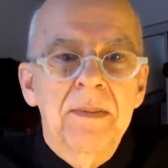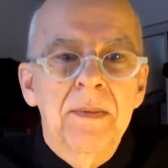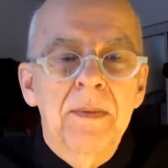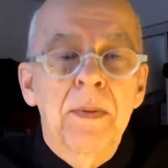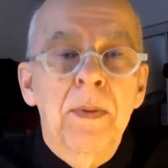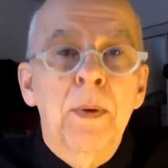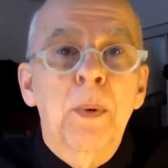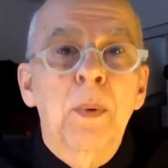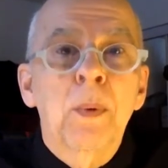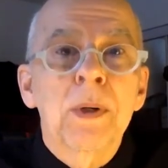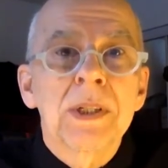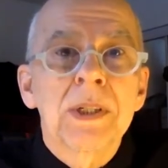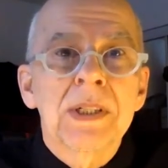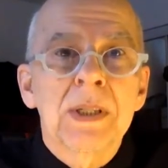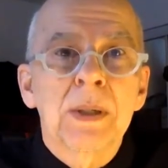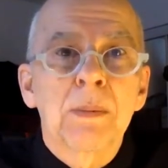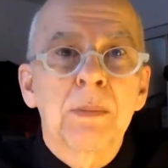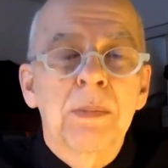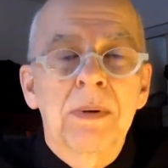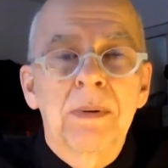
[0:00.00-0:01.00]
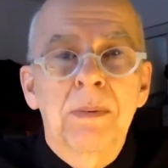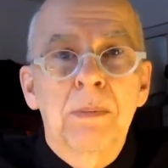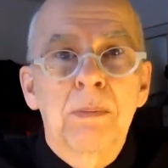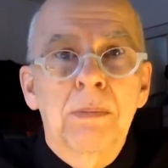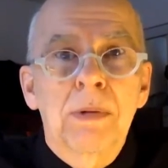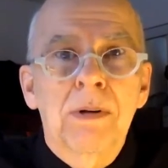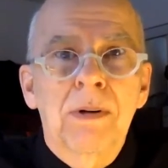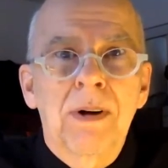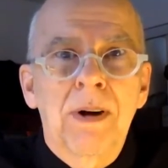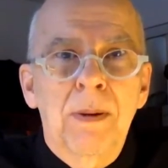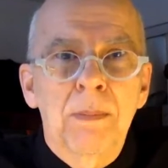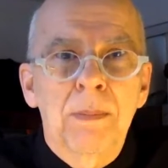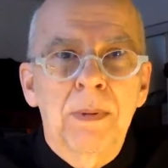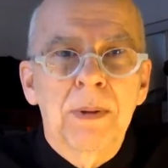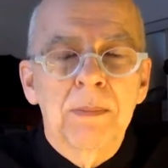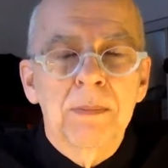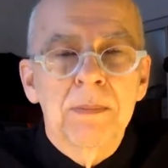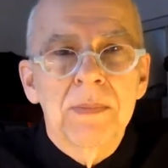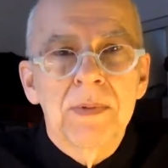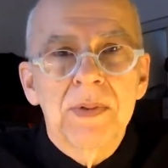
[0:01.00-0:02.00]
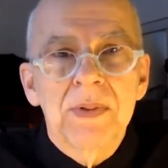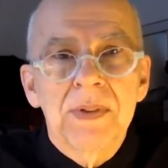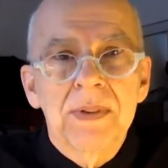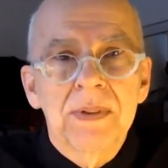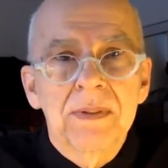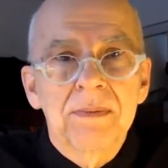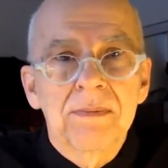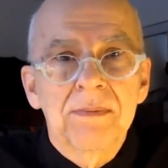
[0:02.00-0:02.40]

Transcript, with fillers: there were some problems.